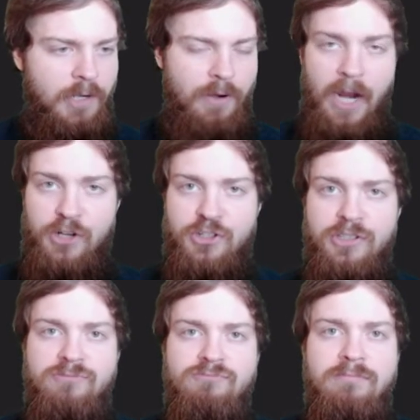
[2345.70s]

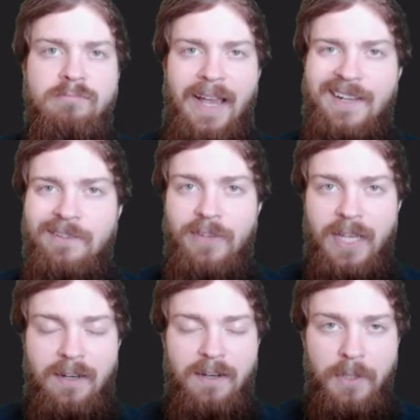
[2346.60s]
interaction
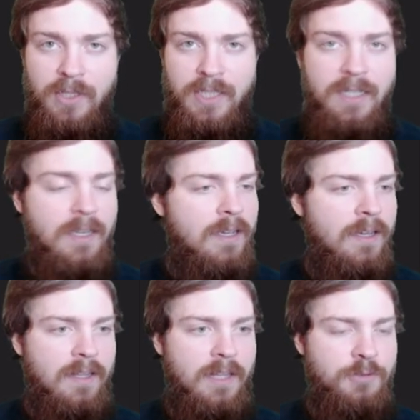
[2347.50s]
activated ability
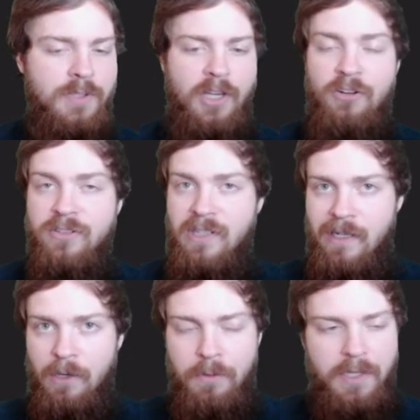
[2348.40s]
that's really hard to
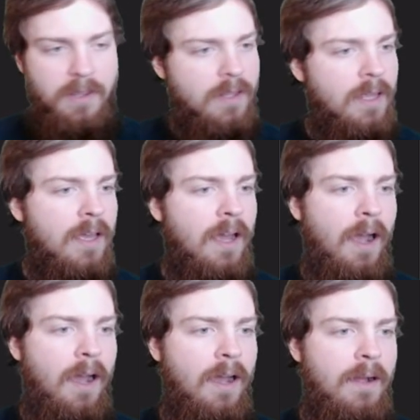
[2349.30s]
deal with.
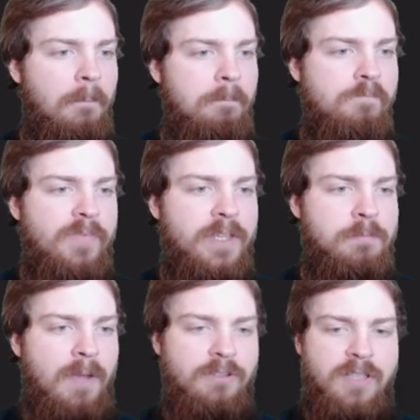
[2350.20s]

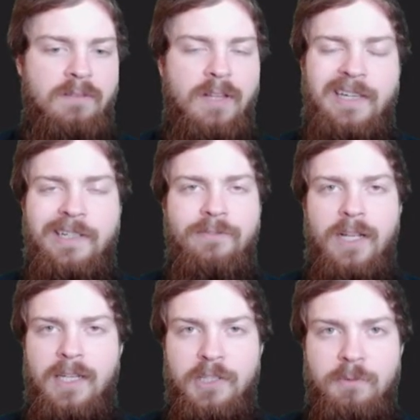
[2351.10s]
Outside of like a
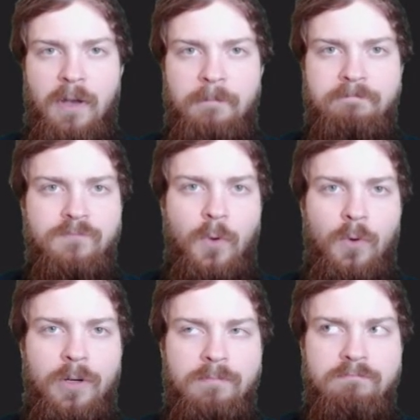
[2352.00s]
deflecting swat
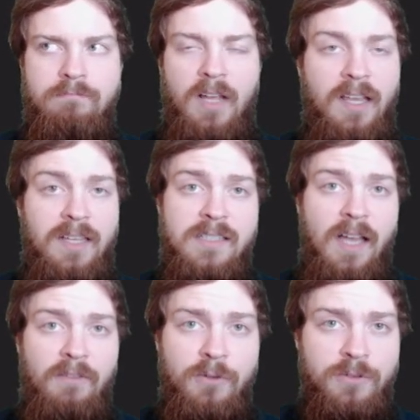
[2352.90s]
or like a
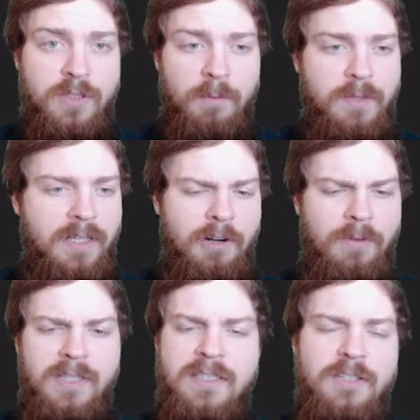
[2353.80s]
stifle or something, you
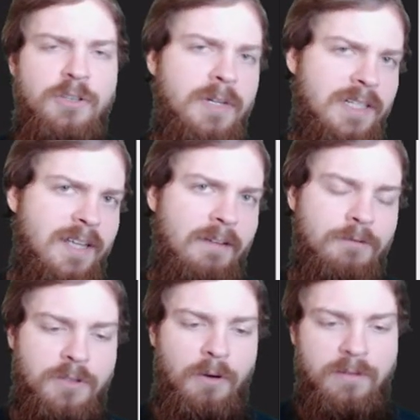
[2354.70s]
don't really see too many
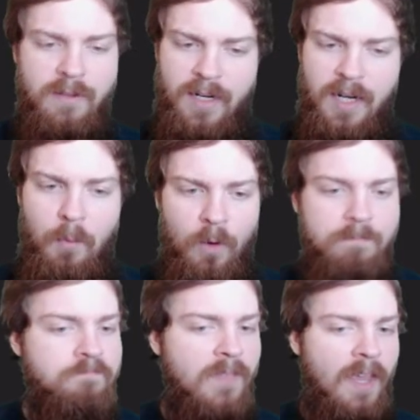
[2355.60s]
stifles going around
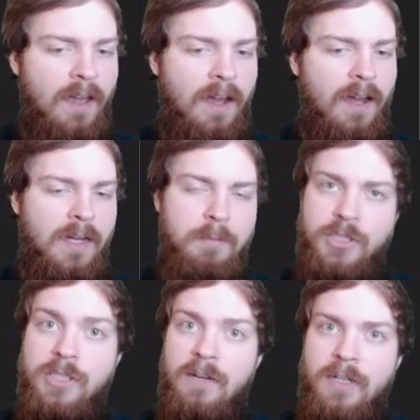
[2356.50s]
anymore,
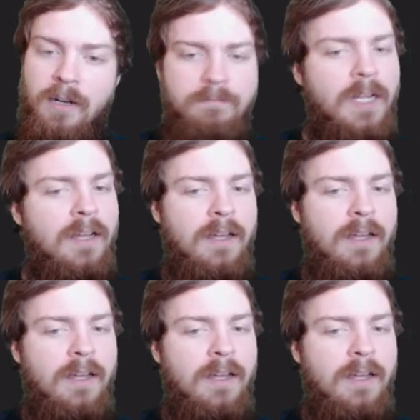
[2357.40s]
but you never know.